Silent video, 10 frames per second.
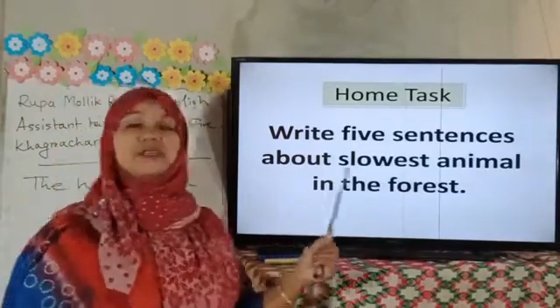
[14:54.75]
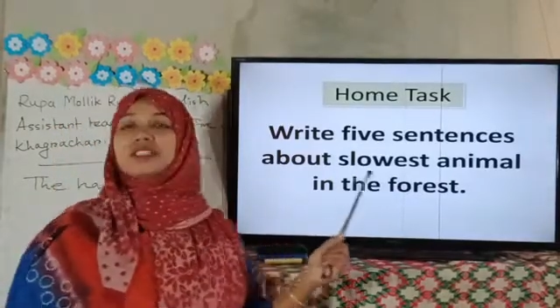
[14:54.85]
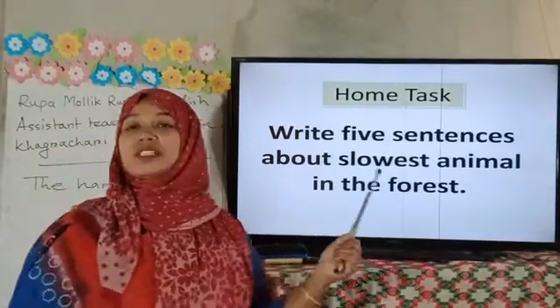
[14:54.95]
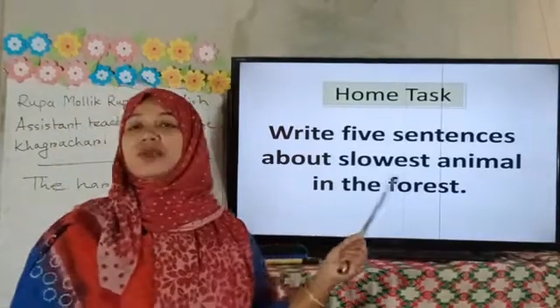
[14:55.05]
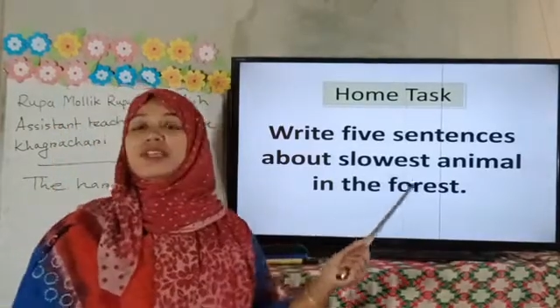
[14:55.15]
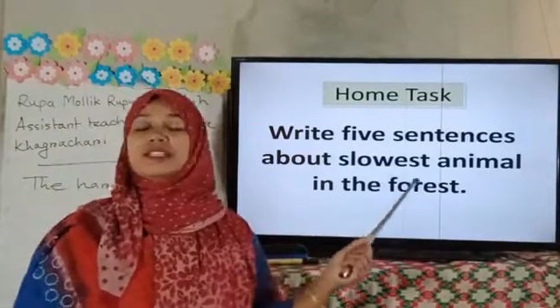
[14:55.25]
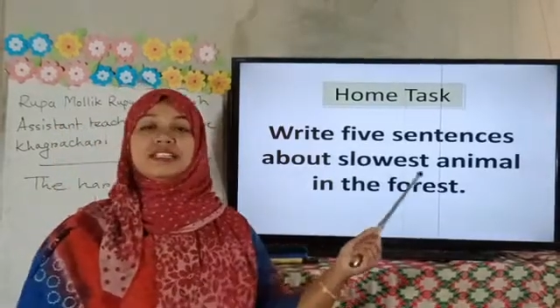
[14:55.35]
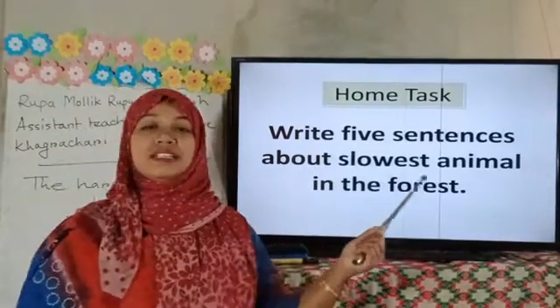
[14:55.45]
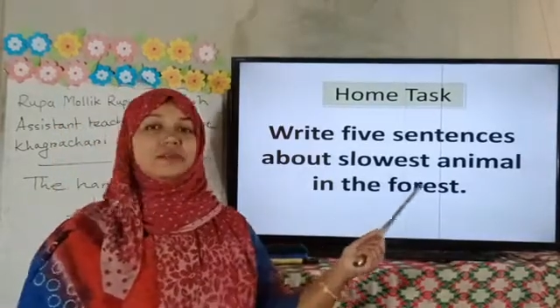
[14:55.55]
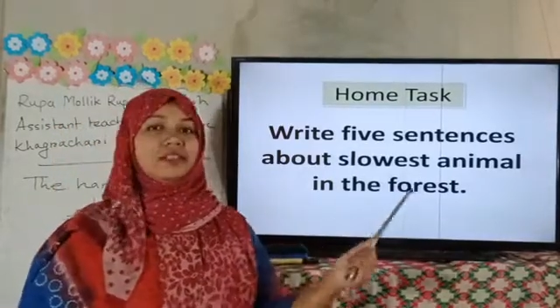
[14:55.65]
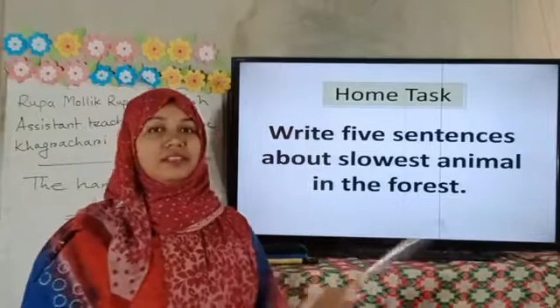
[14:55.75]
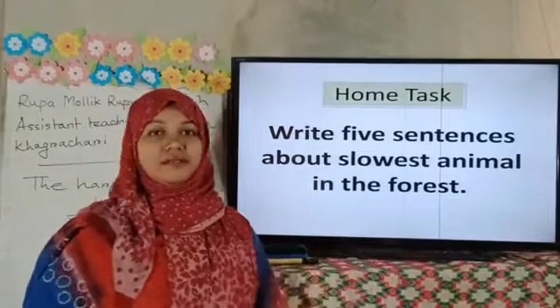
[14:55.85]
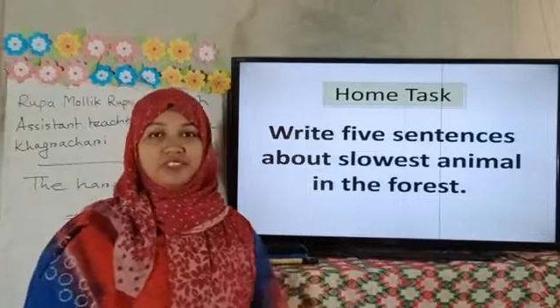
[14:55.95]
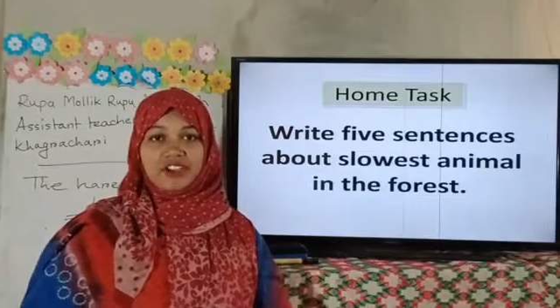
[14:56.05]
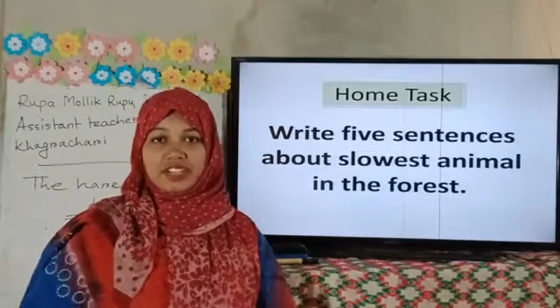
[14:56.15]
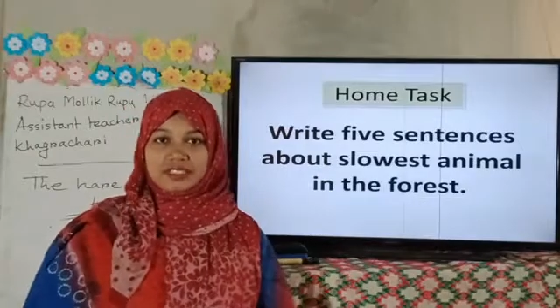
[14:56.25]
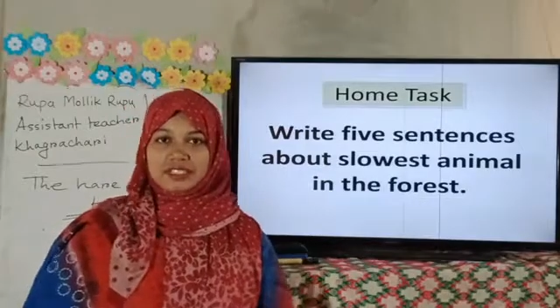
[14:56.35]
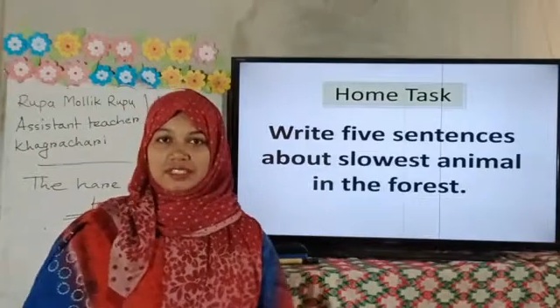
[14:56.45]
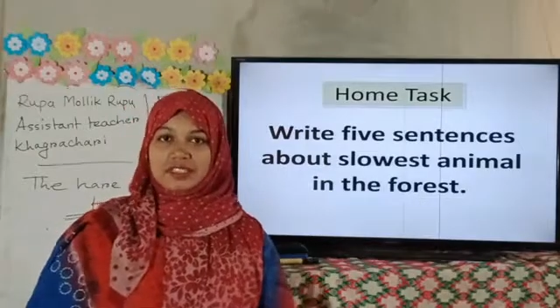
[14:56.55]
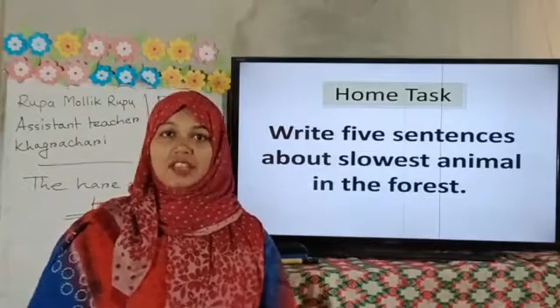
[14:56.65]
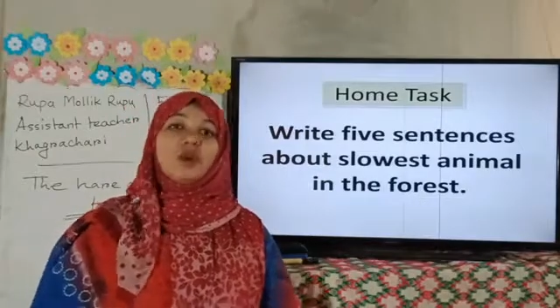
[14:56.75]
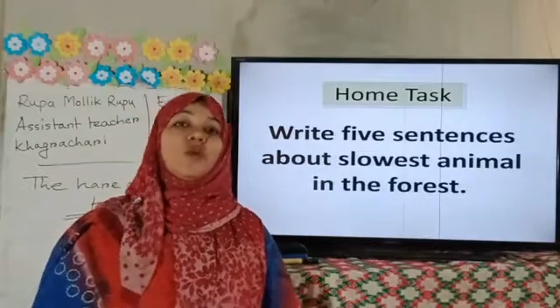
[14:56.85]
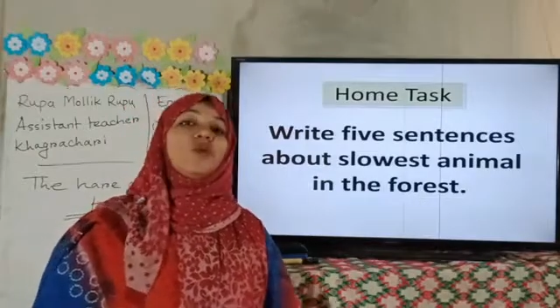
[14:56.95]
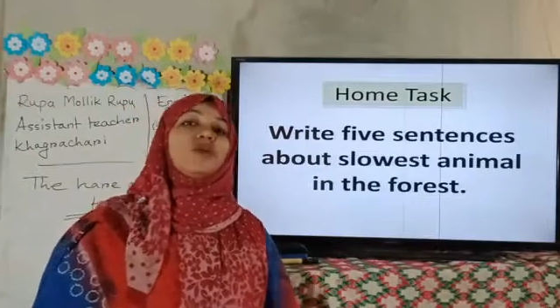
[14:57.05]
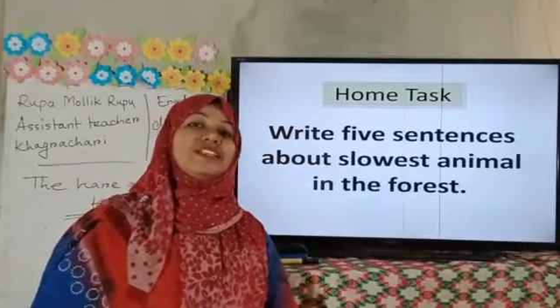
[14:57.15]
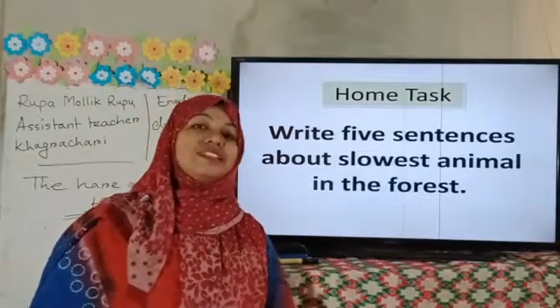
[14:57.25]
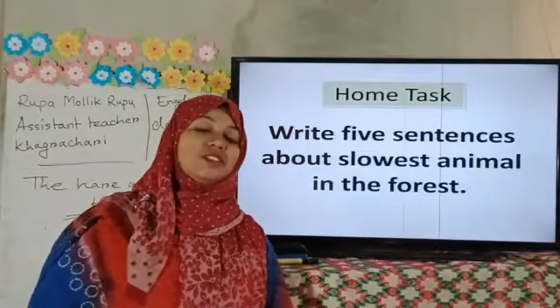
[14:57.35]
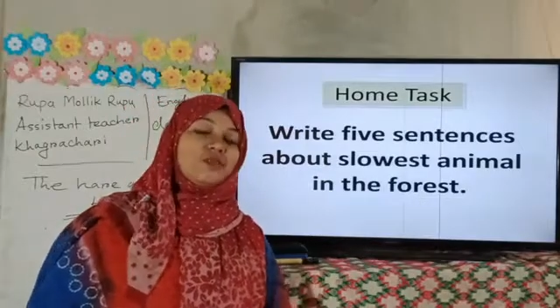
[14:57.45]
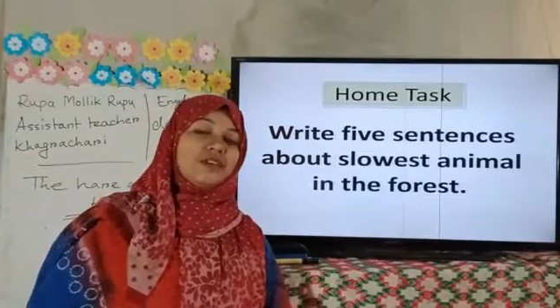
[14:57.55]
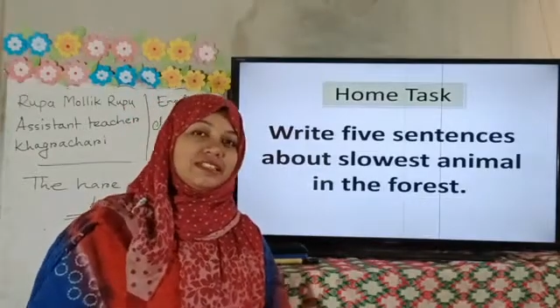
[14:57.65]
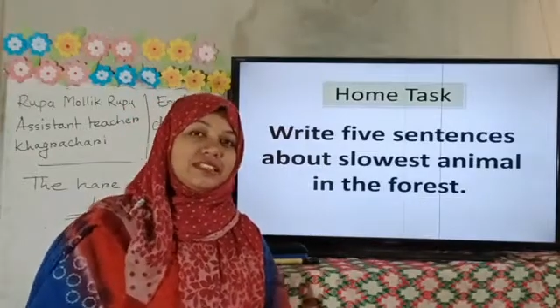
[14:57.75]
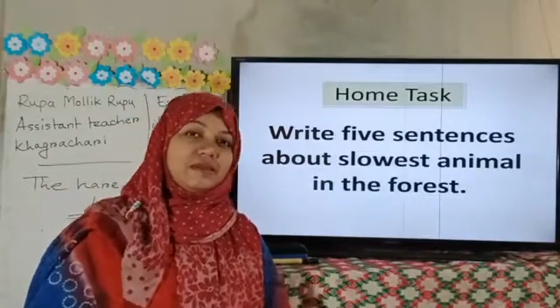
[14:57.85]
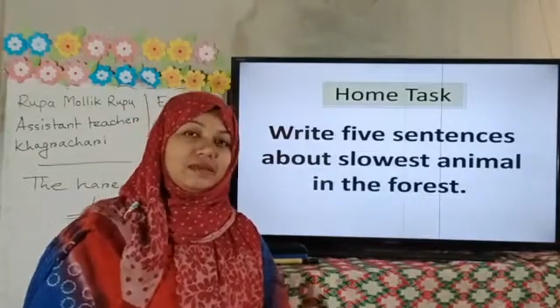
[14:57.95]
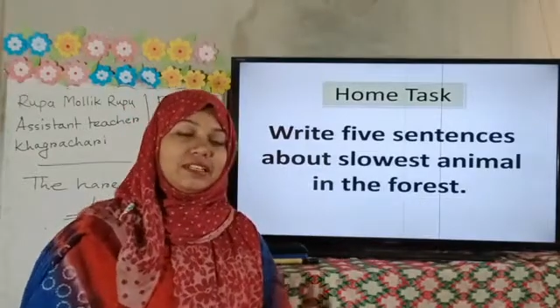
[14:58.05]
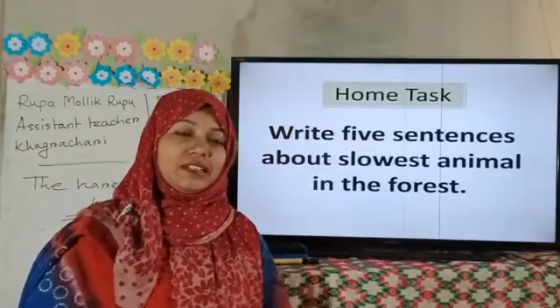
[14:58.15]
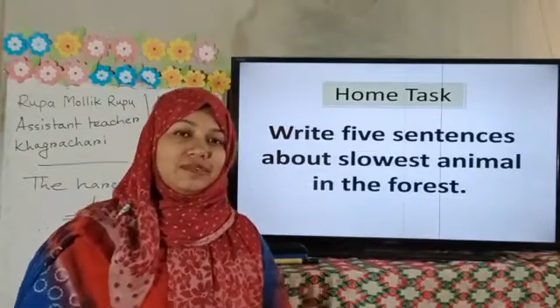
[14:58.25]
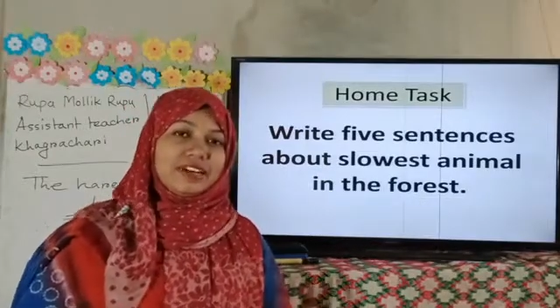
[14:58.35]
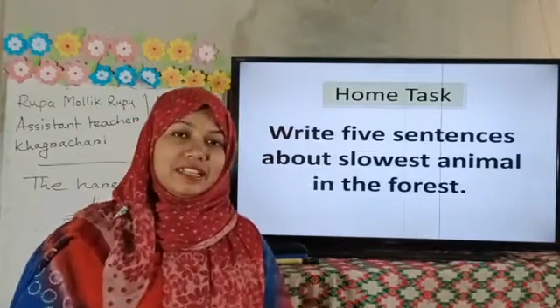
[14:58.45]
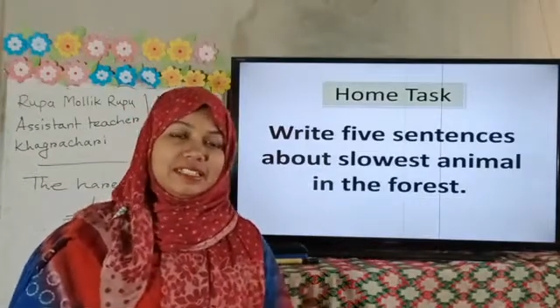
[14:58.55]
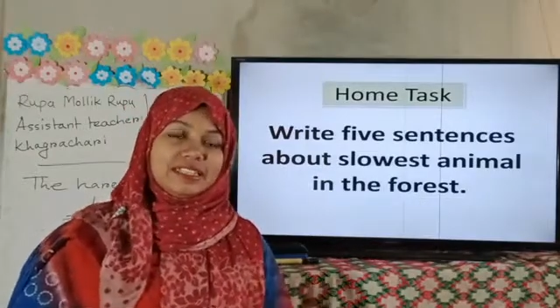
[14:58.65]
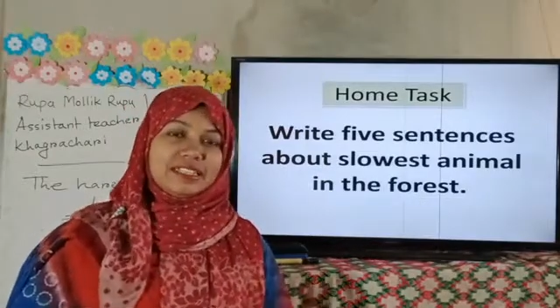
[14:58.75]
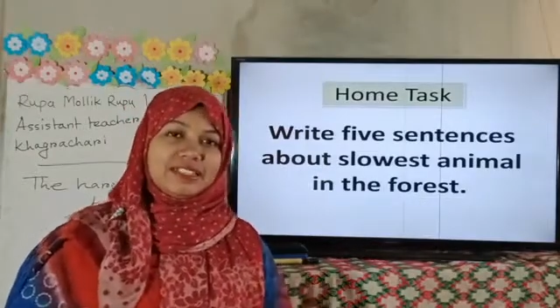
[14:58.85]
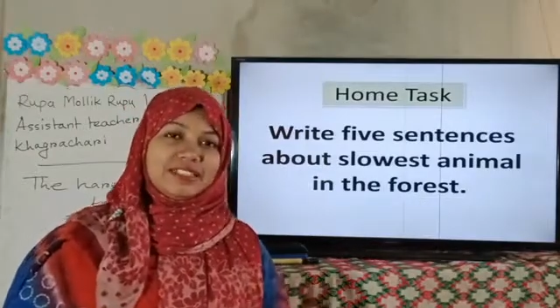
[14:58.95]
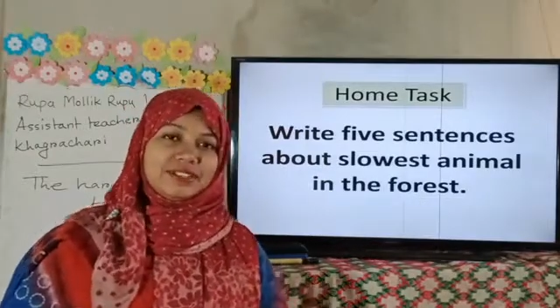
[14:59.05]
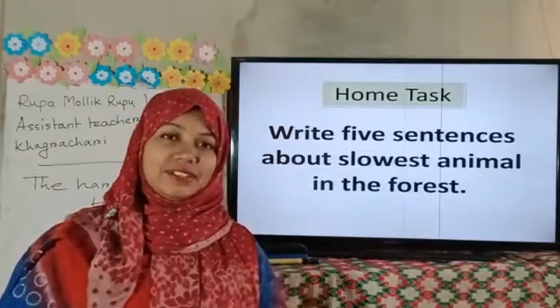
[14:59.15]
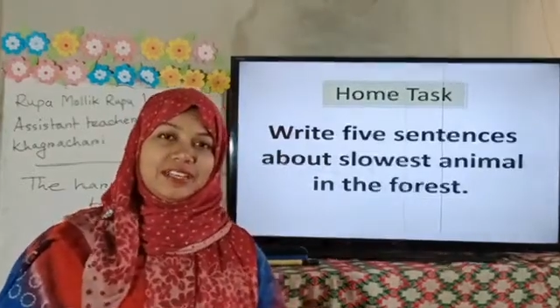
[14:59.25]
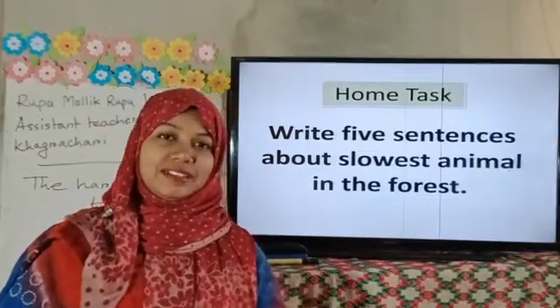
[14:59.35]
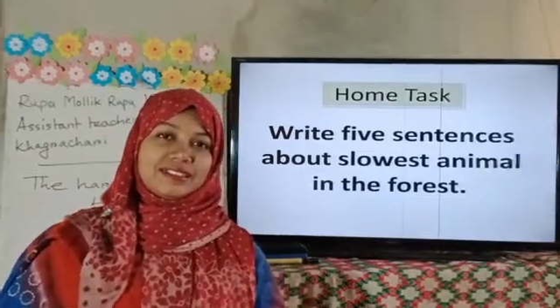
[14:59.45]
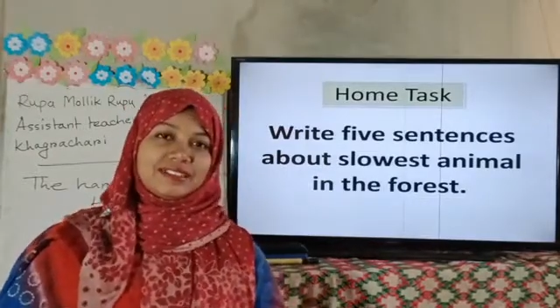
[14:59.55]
the slowest animal in the forest. Who is the slowest animal in the forest, dear students?